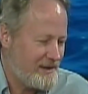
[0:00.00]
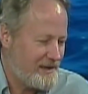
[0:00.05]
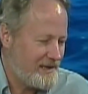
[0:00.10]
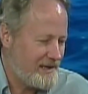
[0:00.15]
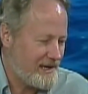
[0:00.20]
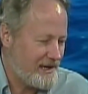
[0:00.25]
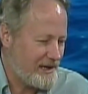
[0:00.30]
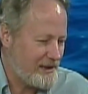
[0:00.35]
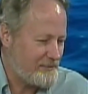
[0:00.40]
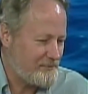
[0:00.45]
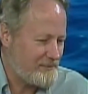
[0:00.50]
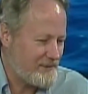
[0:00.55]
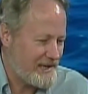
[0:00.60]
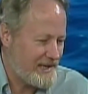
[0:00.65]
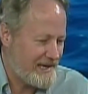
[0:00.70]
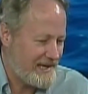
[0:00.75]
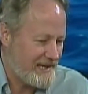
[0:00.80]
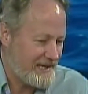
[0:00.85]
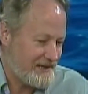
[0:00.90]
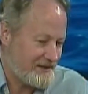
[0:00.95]

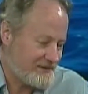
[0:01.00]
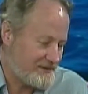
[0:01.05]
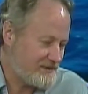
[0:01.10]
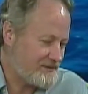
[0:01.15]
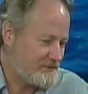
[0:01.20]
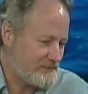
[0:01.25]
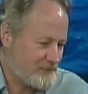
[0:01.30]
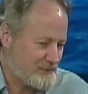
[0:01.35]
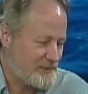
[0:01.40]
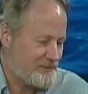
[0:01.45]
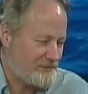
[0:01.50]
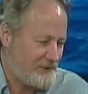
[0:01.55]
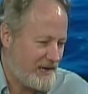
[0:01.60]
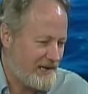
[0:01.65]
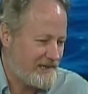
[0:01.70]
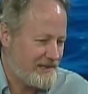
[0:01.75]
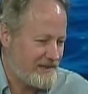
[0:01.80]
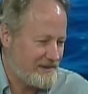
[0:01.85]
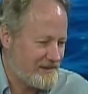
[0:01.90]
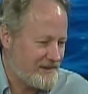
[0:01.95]
And we're
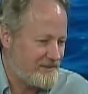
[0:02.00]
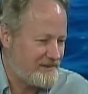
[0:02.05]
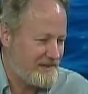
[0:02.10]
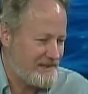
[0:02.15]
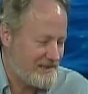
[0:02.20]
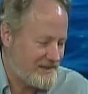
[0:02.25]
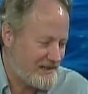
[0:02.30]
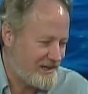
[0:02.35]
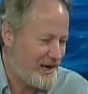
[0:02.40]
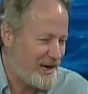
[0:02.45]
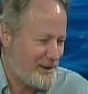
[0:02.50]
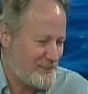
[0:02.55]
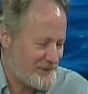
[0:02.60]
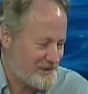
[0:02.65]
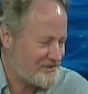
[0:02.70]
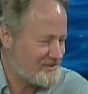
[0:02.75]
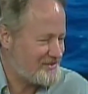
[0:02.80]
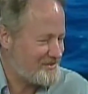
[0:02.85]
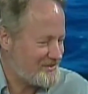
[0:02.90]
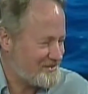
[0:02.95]
finding that the
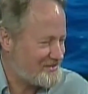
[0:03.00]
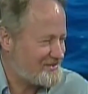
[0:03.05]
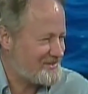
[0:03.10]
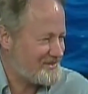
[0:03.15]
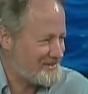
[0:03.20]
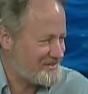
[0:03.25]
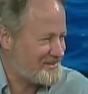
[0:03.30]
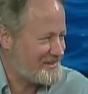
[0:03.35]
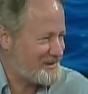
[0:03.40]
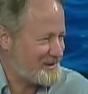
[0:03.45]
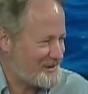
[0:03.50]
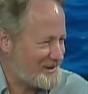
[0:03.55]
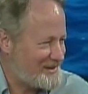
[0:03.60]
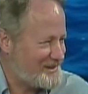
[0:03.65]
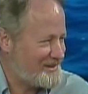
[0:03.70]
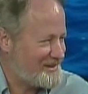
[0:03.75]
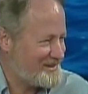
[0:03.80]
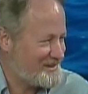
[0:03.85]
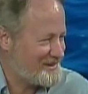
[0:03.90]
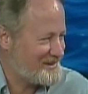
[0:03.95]
economics is
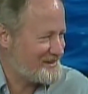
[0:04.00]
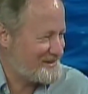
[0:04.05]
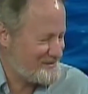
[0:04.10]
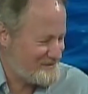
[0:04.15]
looking